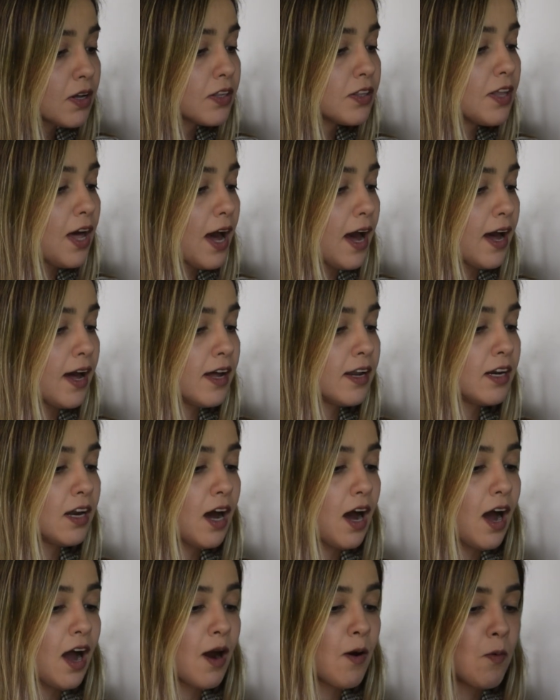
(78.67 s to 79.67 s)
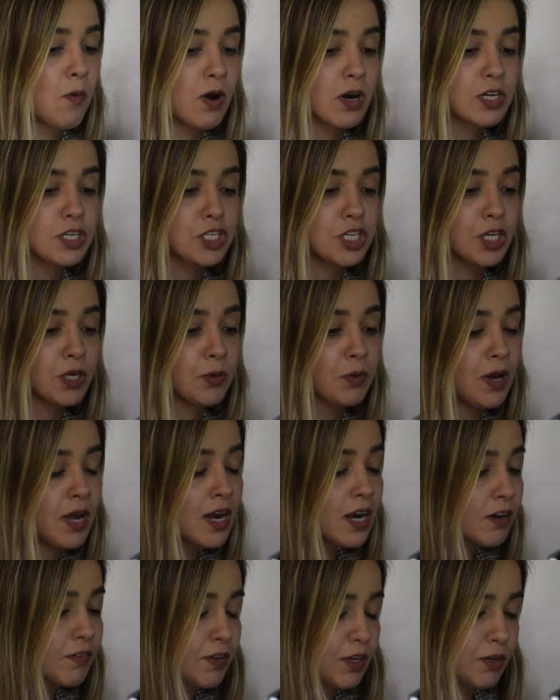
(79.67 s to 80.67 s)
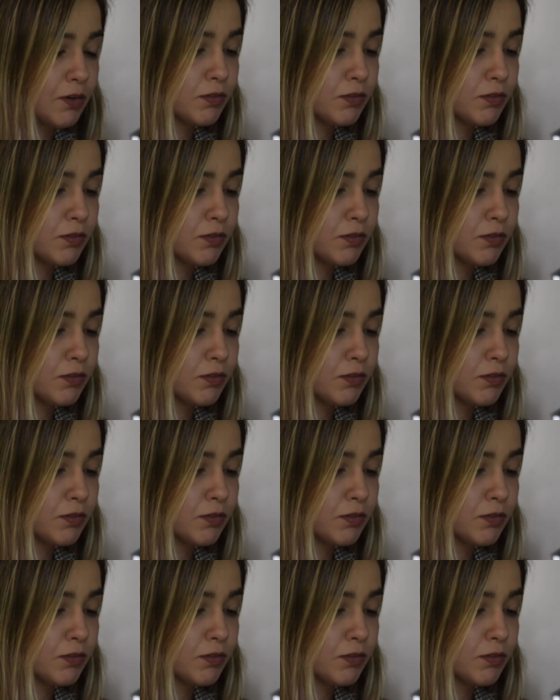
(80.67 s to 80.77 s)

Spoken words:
that I want to interview